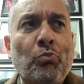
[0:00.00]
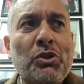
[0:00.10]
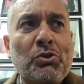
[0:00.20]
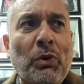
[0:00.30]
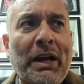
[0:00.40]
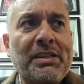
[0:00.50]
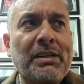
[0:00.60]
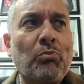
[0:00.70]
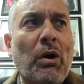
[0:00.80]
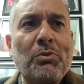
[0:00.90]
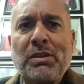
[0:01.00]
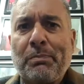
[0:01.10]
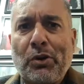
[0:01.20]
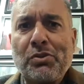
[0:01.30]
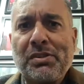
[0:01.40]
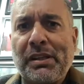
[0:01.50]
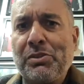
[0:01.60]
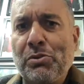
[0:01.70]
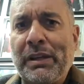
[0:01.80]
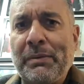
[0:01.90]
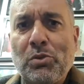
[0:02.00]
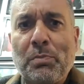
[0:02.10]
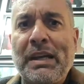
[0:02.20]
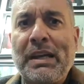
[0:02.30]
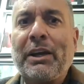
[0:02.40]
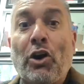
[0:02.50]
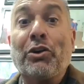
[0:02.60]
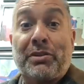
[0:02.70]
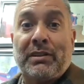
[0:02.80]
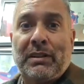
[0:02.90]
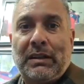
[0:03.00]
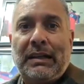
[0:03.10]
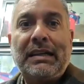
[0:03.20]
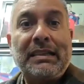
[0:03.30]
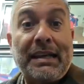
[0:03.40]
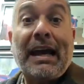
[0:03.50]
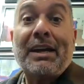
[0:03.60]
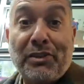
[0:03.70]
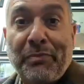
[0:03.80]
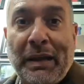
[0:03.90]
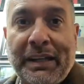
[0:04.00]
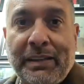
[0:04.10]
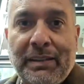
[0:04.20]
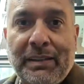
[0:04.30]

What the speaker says: which ways and what was the process that took him to be a god in the eyes of many.